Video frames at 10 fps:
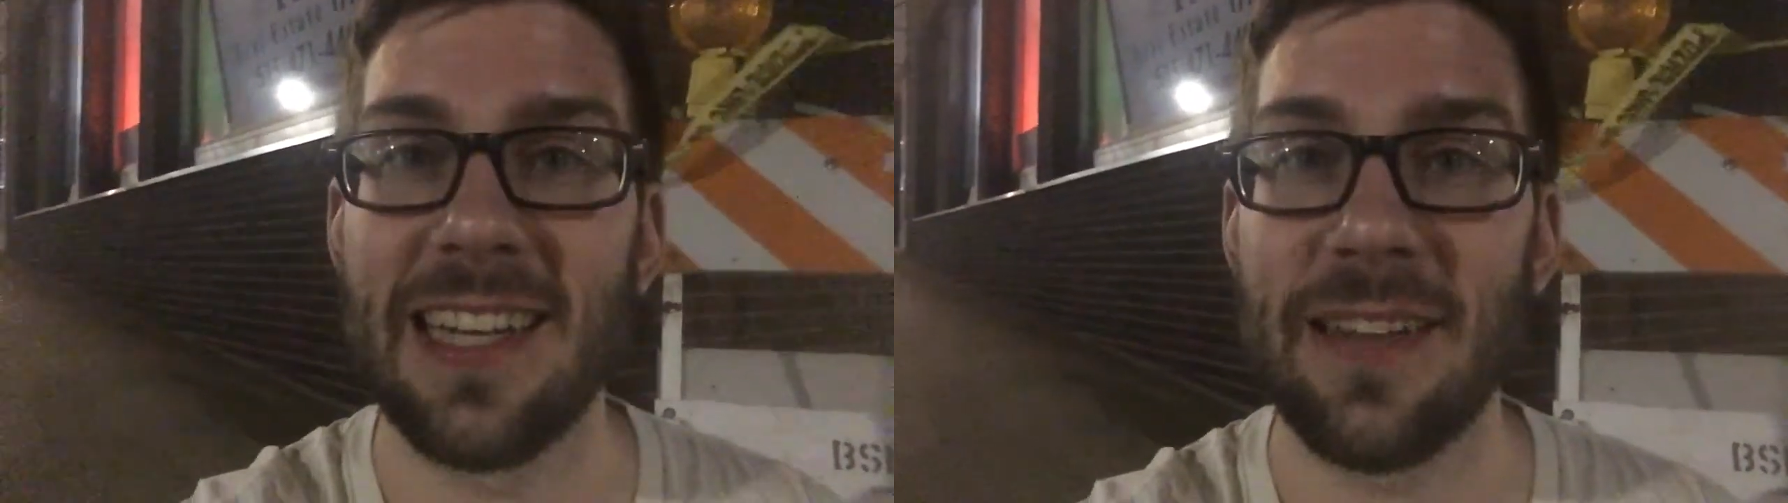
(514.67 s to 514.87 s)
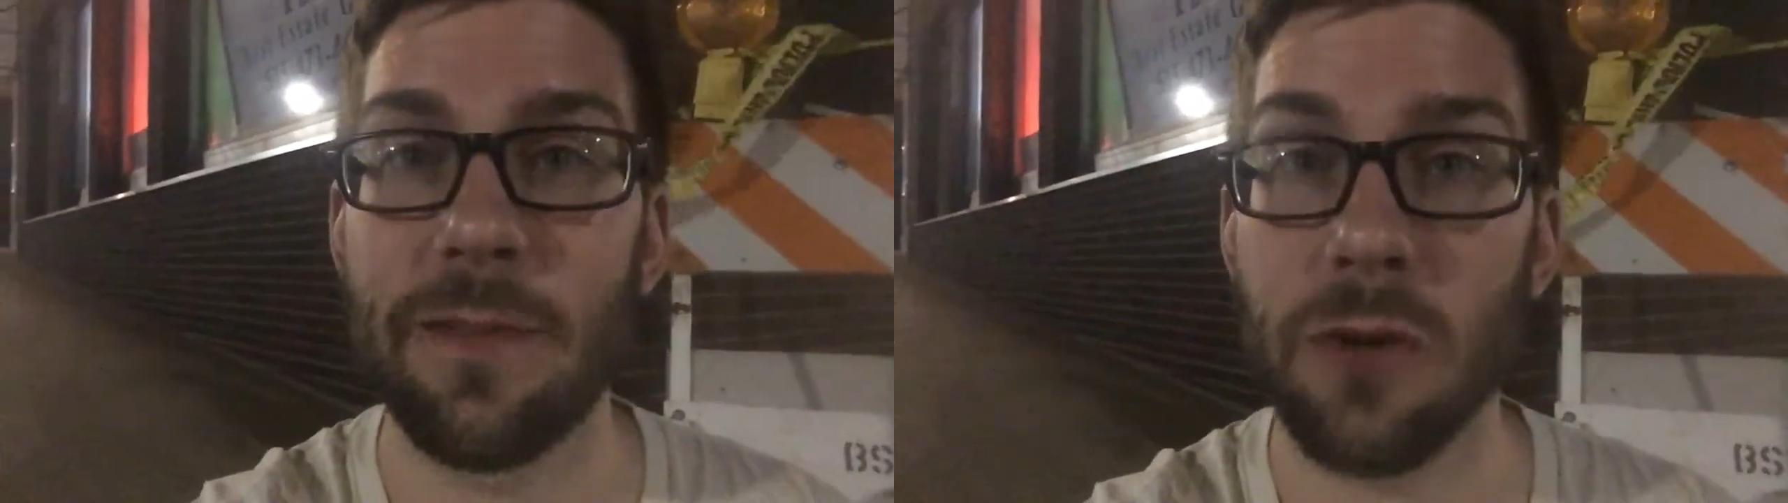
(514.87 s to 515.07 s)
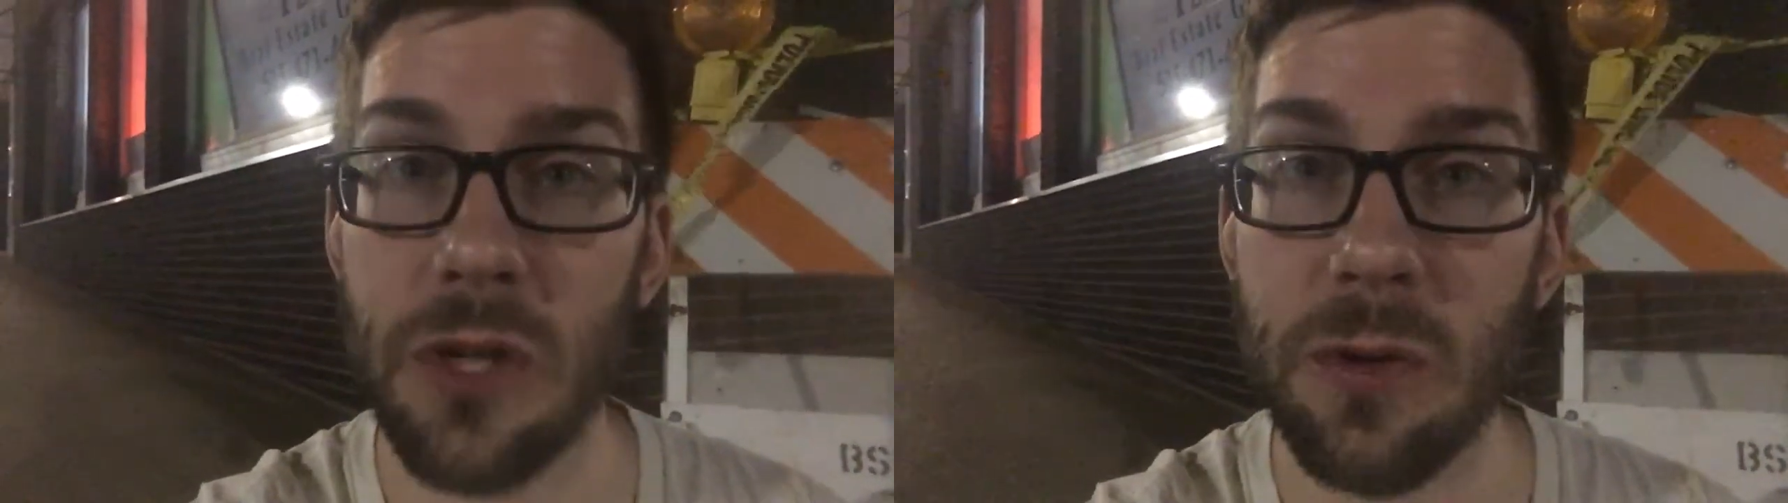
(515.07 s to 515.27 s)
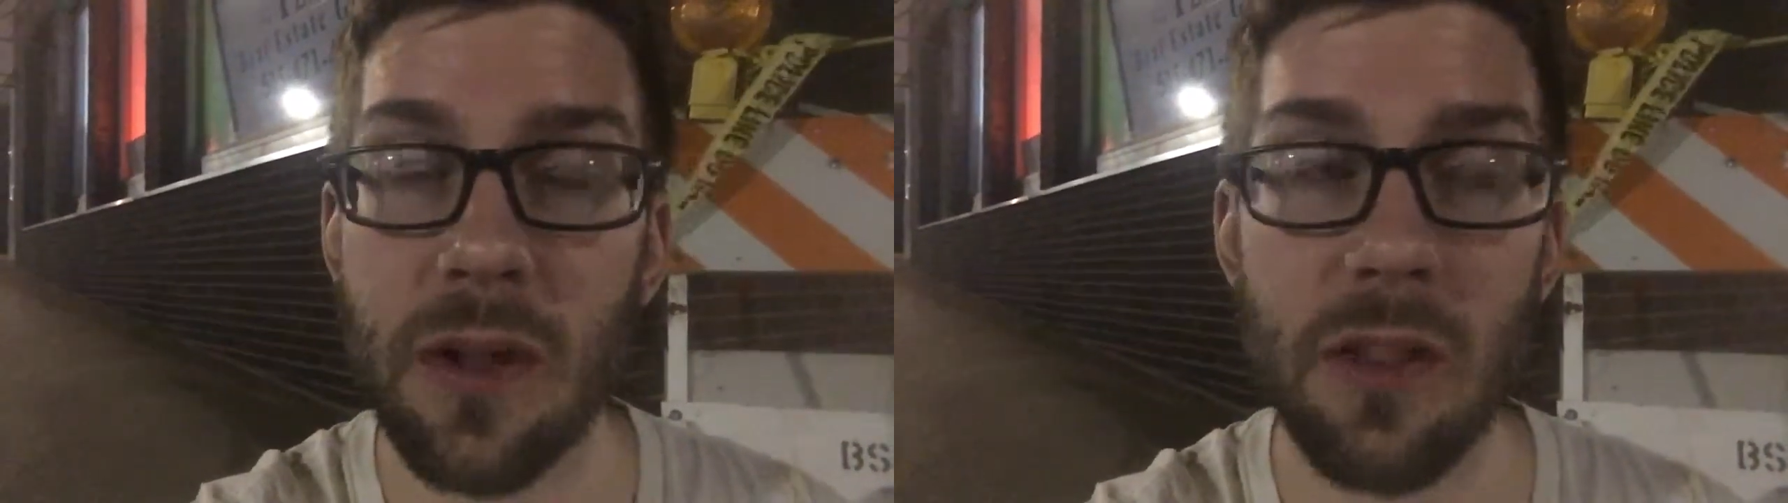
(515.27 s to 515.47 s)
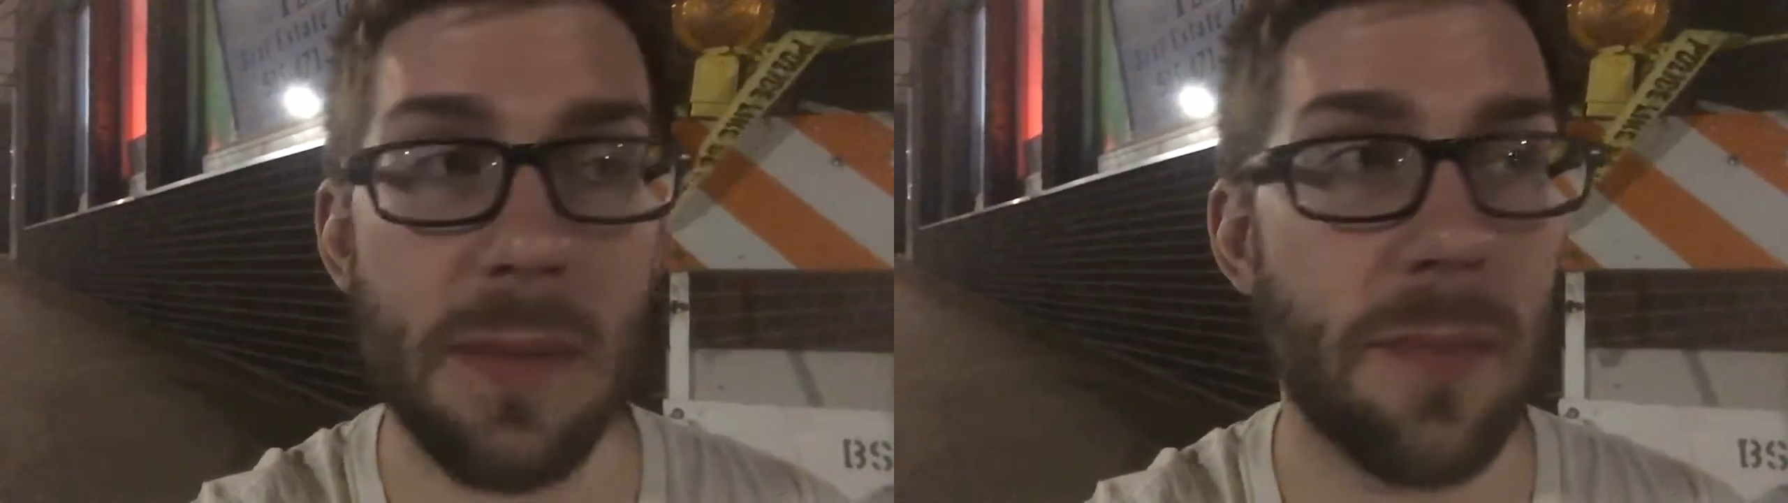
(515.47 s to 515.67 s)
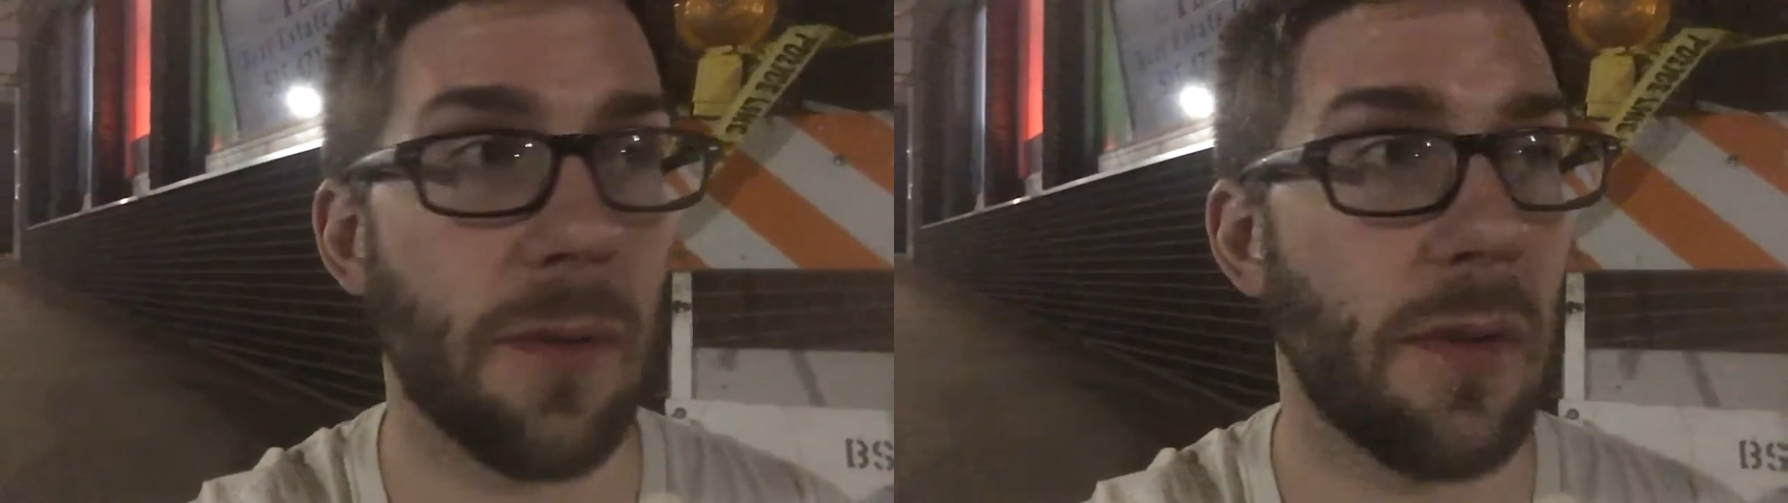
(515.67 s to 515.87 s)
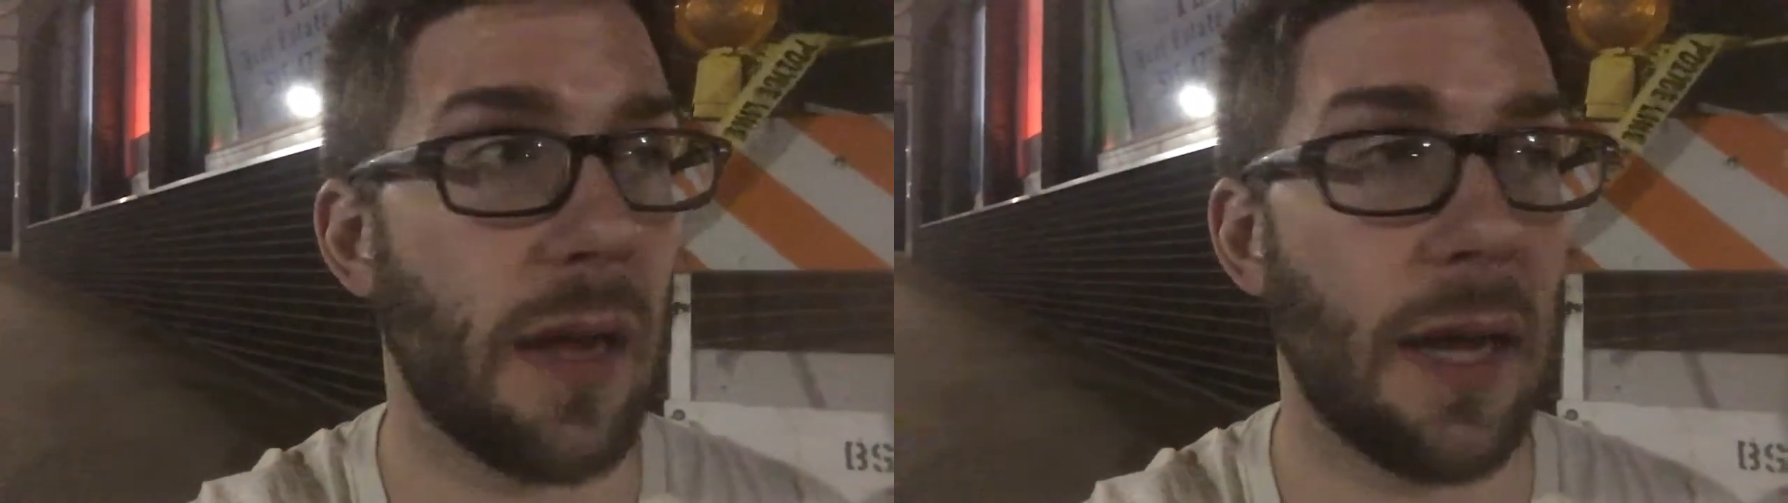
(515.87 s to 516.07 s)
for you and other people.